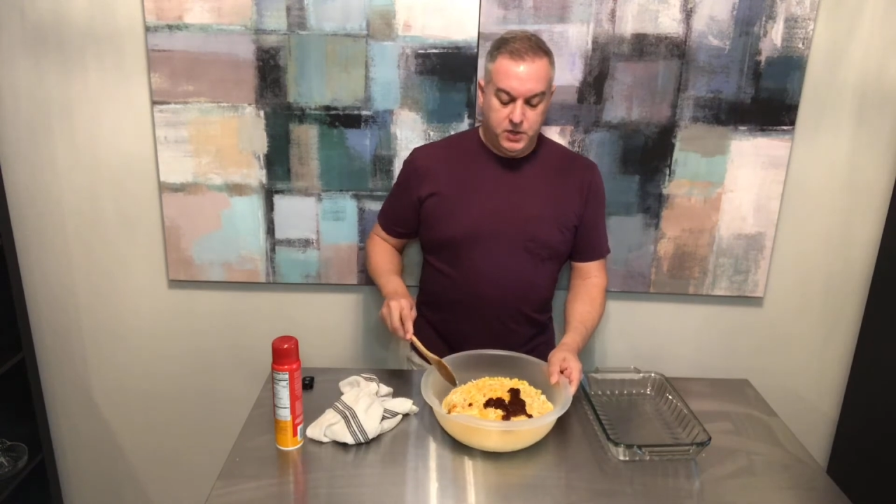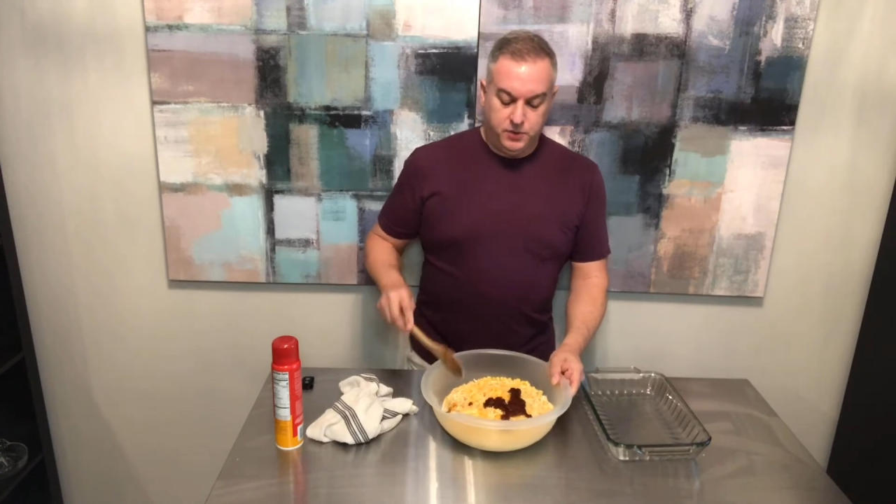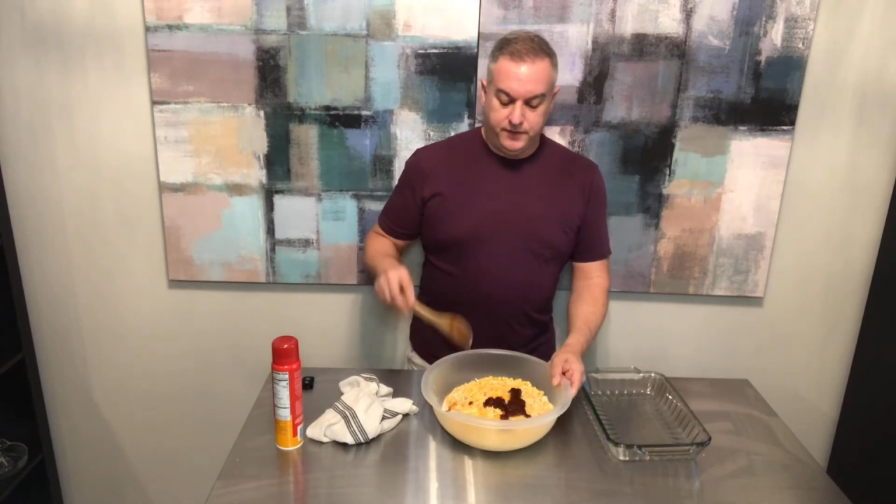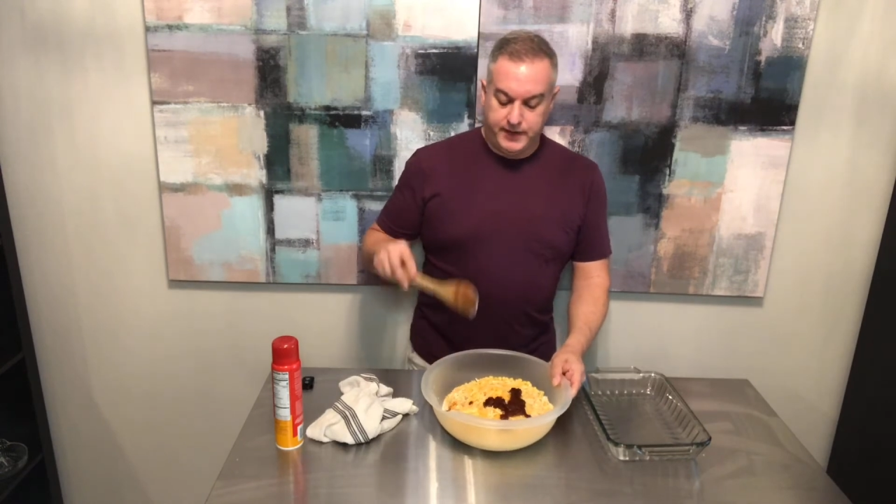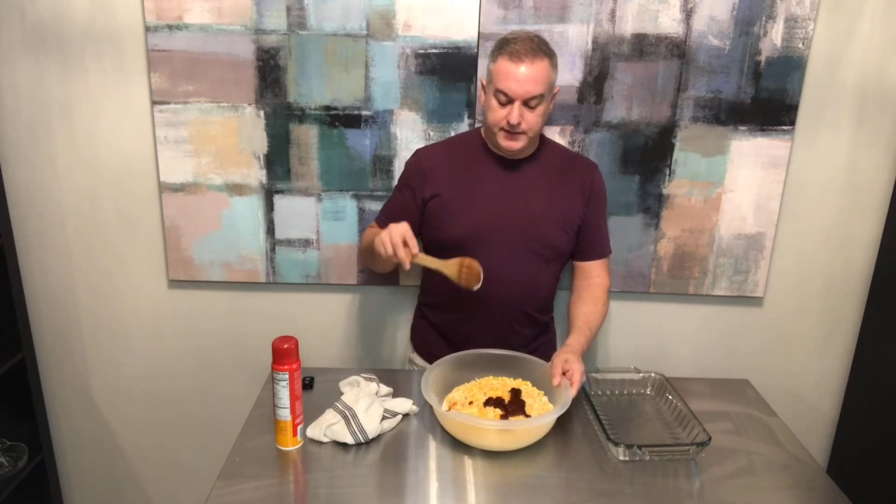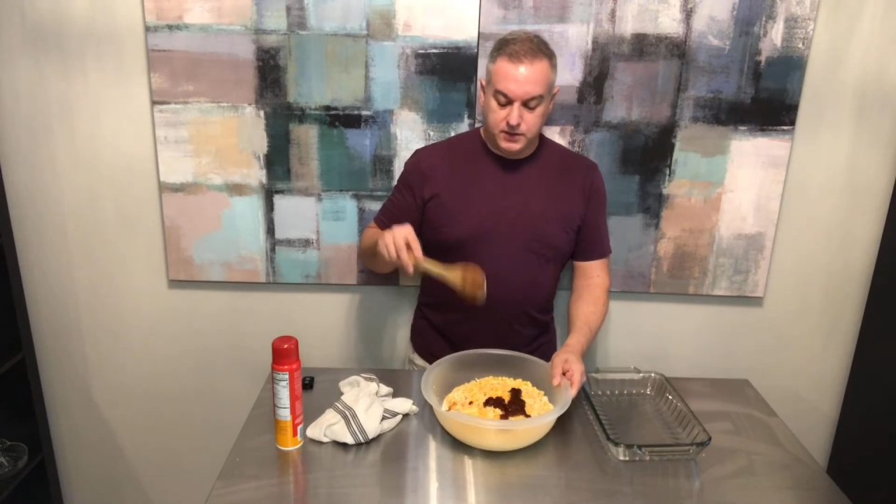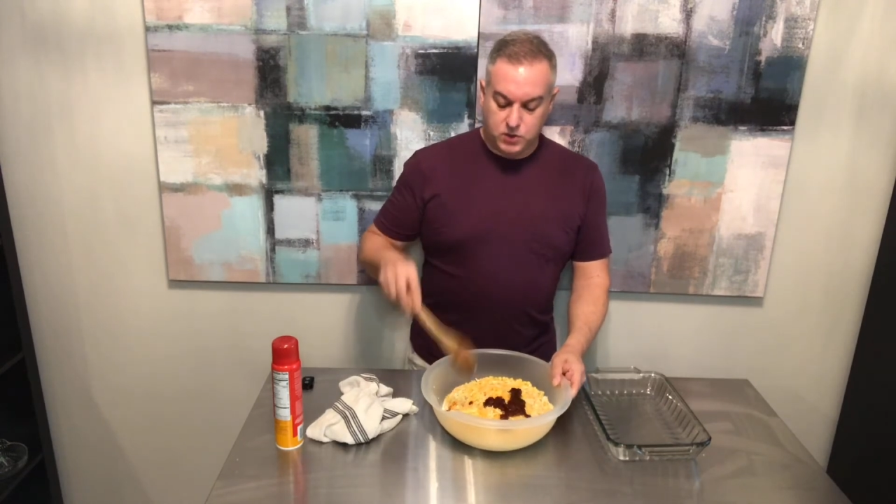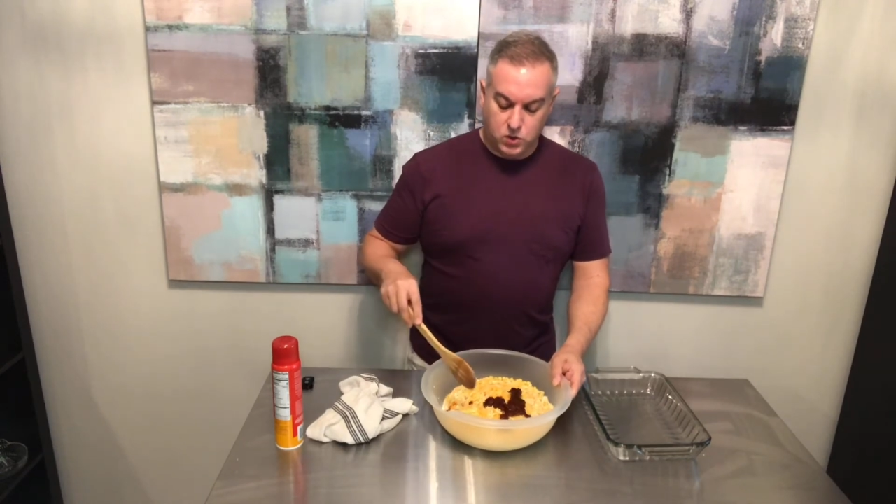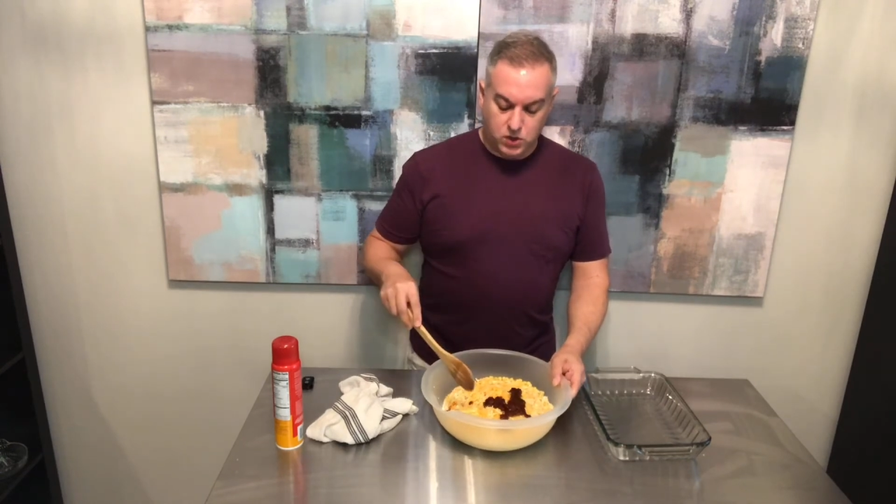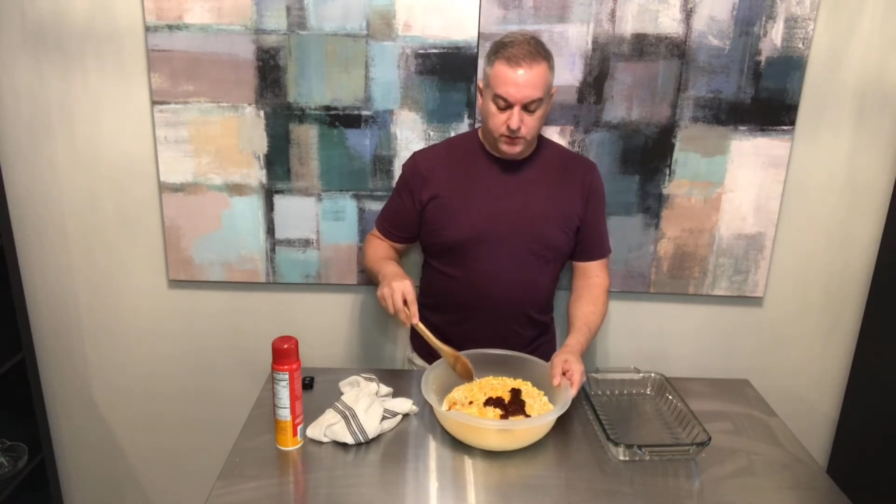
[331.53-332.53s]
We've got the
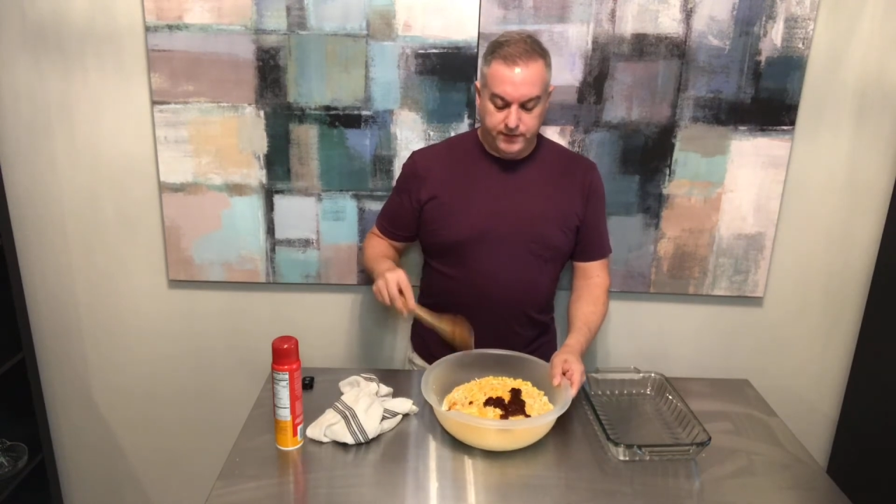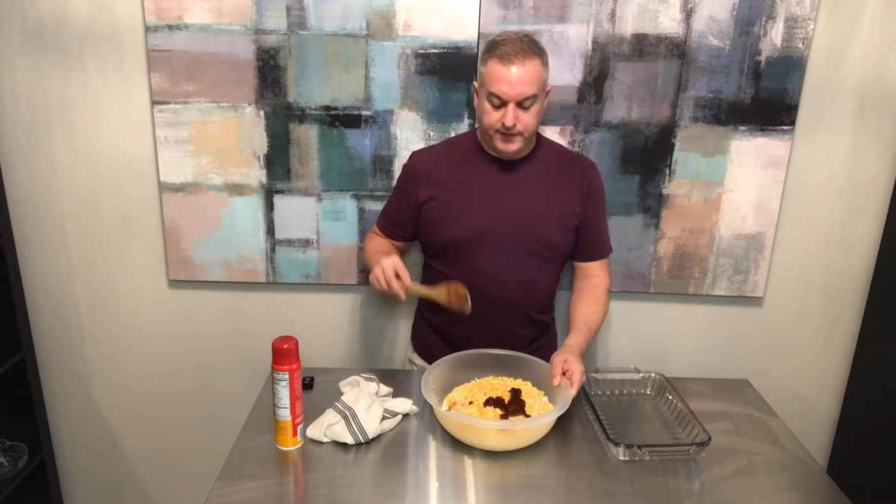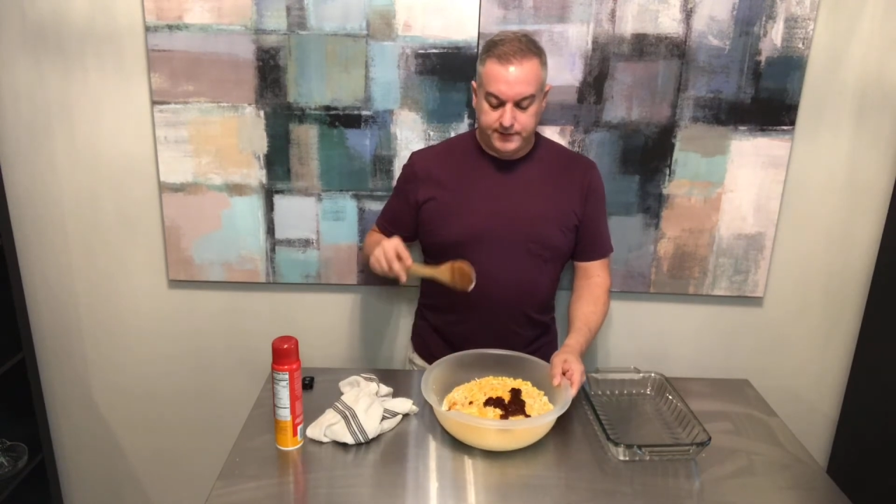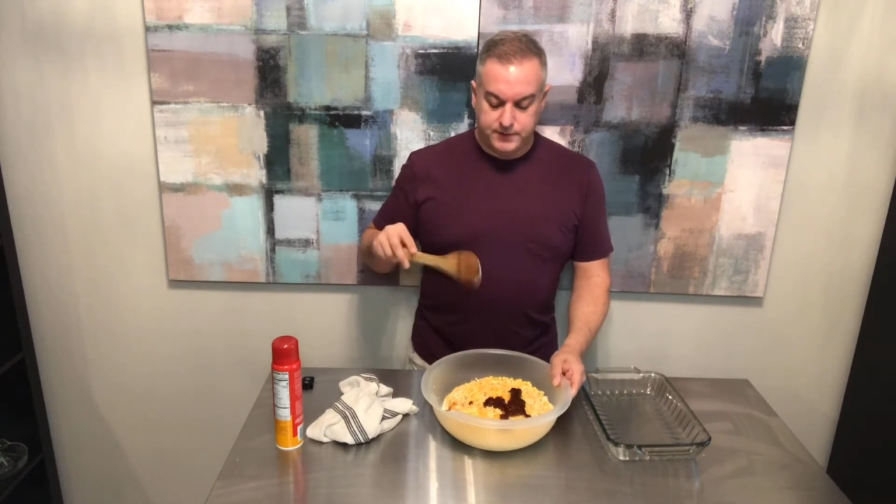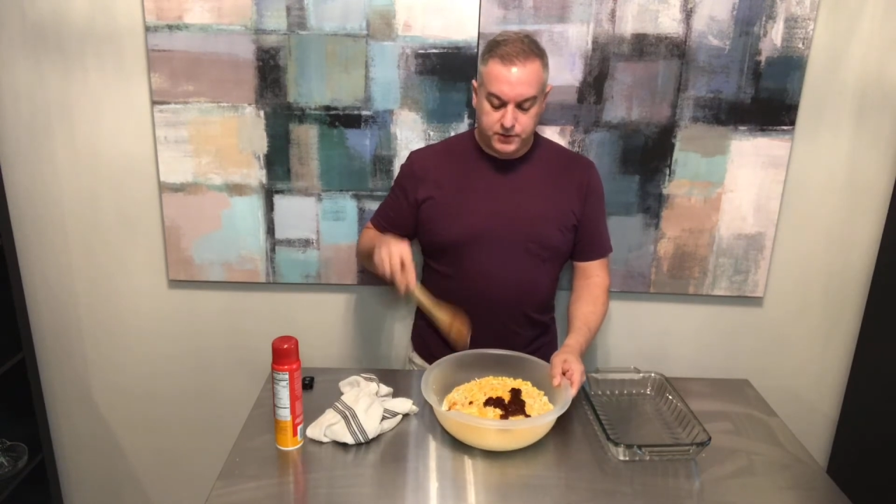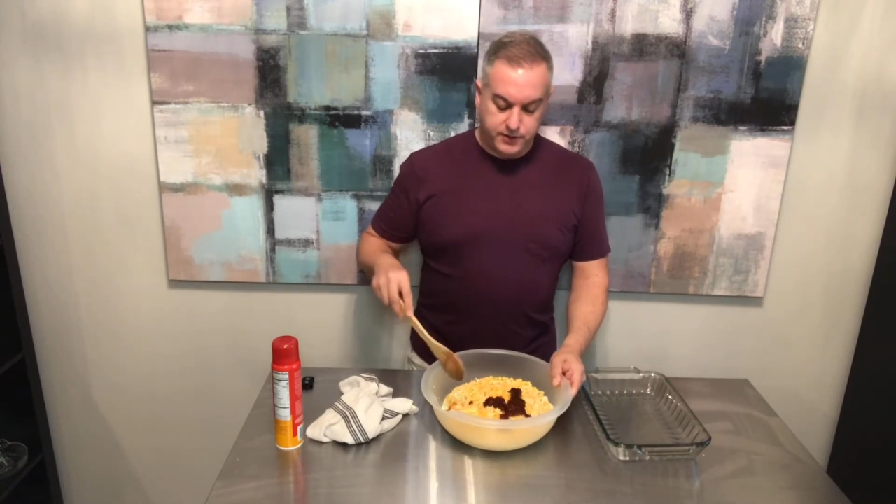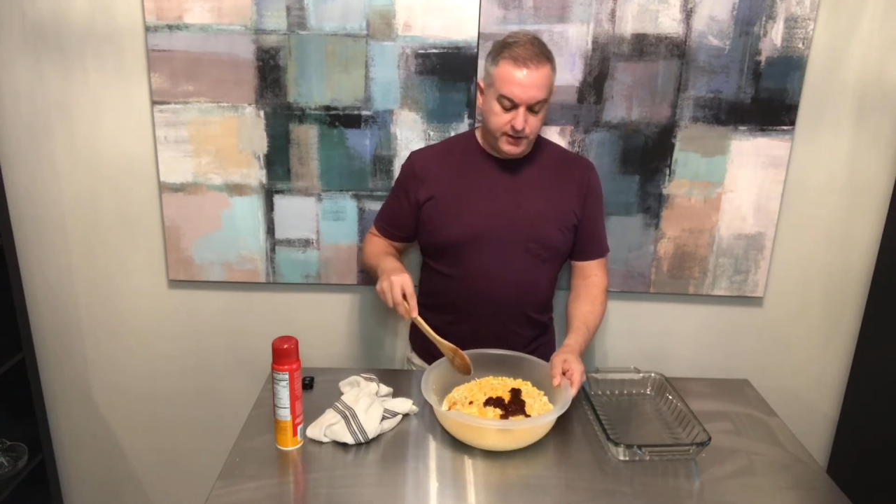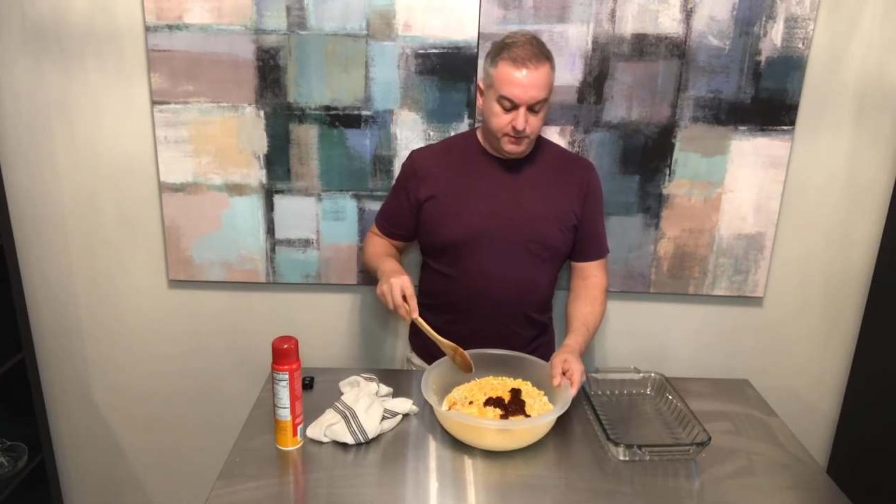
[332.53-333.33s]
corn, we've got the cream,